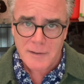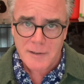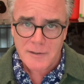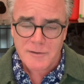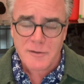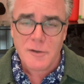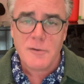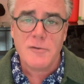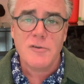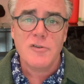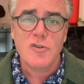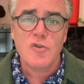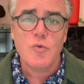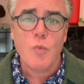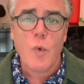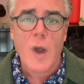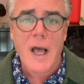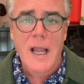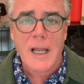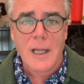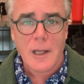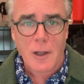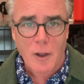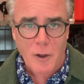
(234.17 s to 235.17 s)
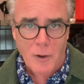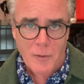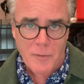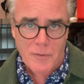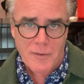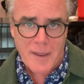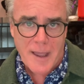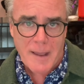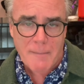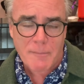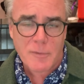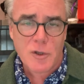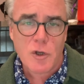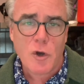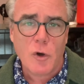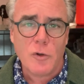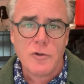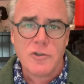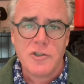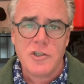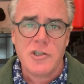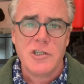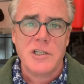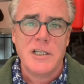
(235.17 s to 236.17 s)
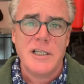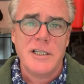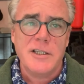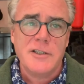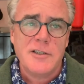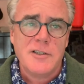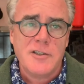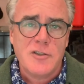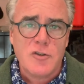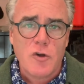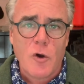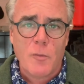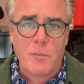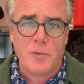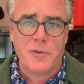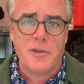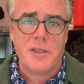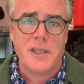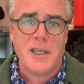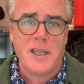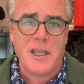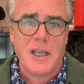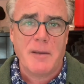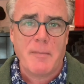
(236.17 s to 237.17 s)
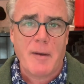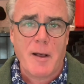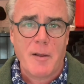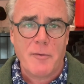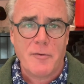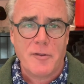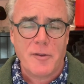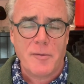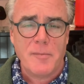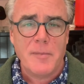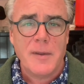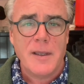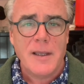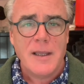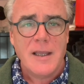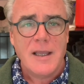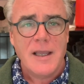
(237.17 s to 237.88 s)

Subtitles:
Don't dwell on them. Consciously stop thinking about them